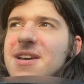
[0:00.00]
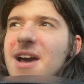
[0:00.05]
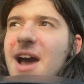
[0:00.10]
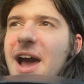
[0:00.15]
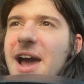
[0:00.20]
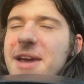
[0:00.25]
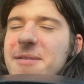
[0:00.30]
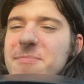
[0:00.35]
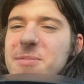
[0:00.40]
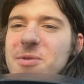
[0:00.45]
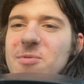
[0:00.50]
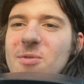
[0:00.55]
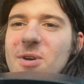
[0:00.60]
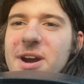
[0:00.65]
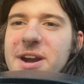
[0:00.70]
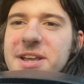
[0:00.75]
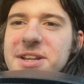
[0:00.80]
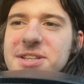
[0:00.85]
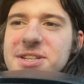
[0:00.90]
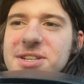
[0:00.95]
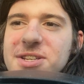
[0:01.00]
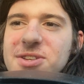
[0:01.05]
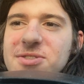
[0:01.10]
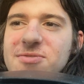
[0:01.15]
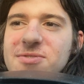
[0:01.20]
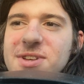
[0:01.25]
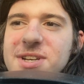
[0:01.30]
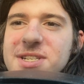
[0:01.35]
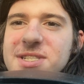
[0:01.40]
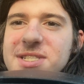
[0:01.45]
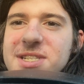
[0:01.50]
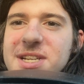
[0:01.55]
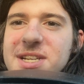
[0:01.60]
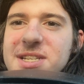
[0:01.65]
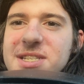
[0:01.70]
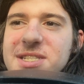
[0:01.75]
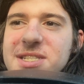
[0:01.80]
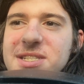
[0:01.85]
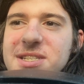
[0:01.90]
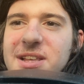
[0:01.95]
I've been wanting to do this
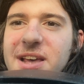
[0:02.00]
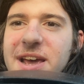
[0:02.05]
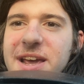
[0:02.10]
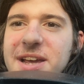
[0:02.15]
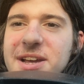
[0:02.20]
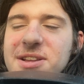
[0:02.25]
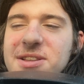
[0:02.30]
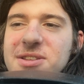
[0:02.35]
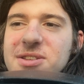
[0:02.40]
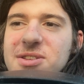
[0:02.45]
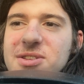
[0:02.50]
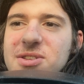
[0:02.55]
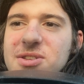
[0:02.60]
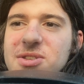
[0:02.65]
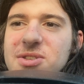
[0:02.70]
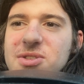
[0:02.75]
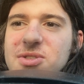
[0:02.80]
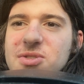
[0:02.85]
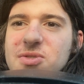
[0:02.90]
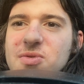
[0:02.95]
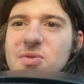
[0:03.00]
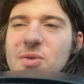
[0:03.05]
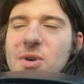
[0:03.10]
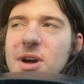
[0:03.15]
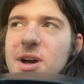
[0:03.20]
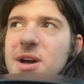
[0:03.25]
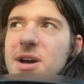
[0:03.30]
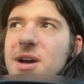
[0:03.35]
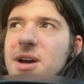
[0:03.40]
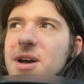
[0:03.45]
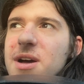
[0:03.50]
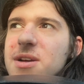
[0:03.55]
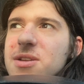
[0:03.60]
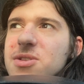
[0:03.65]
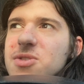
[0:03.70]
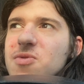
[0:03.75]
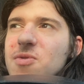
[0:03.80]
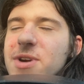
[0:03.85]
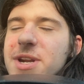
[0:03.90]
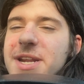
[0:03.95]
since like
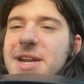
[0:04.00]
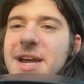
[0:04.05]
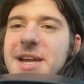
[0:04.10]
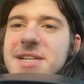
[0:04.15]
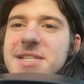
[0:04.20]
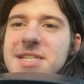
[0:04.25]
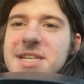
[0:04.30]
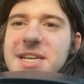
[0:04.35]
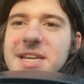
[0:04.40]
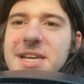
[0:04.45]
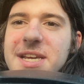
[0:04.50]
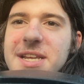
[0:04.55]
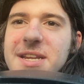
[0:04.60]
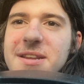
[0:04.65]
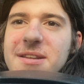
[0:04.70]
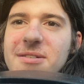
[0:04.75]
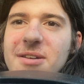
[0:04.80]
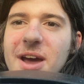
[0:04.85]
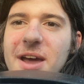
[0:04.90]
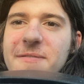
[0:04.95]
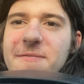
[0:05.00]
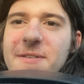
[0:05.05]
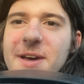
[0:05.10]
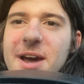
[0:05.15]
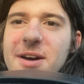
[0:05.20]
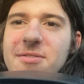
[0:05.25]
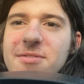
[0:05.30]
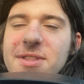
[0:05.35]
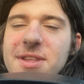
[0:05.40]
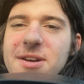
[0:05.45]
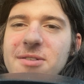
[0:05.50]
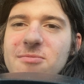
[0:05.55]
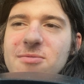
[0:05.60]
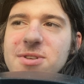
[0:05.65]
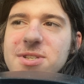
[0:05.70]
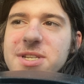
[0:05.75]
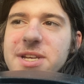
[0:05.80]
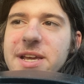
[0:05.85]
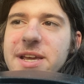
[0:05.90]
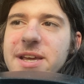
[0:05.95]
2019. I found there
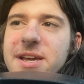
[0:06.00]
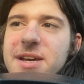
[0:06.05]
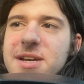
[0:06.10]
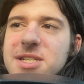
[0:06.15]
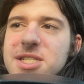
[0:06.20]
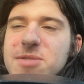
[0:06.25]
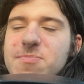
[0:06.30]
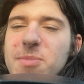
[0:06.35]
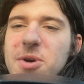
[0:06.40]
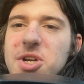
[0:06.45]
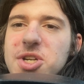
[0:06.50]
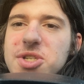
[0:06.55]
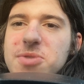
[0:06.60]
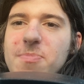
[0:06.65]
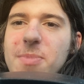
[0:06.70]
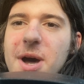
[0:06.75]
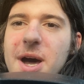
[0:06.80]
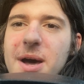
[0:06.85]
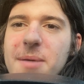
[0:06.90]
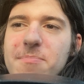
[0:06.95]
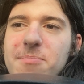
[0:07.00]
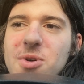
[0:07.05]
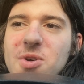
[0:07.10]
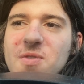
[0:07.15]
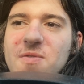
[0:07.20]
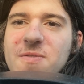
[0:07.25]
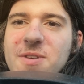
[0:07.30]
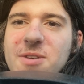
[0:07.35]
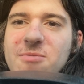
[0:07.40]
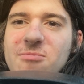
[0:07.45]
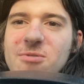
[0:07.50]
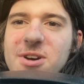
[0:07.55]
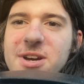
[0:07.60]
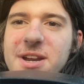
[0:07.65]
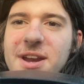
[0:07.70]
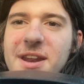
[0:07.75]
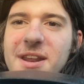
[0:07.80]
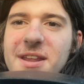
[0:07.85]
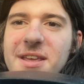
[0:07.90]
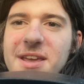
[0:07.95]
was a SpongeBob movie
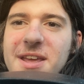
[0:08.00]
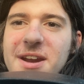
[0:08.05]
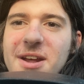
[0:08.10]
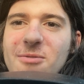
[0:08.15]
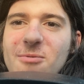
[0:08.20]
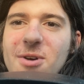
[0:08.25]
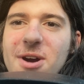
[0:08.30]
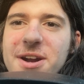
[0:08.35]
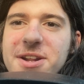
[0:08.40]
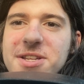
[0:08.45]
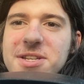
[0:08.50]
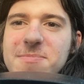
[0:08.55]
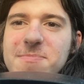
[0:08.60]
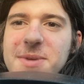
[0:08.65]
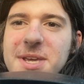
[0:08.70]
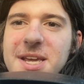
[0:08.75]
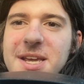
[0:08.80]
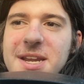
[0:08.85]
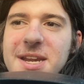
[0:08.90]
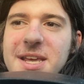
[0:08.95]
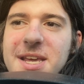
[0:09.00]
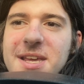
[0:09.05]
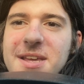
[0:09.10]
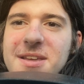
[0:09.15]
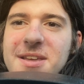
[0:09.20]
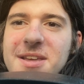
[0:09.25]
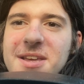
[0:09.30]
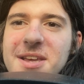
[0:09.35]
one, and I wanted to be in it,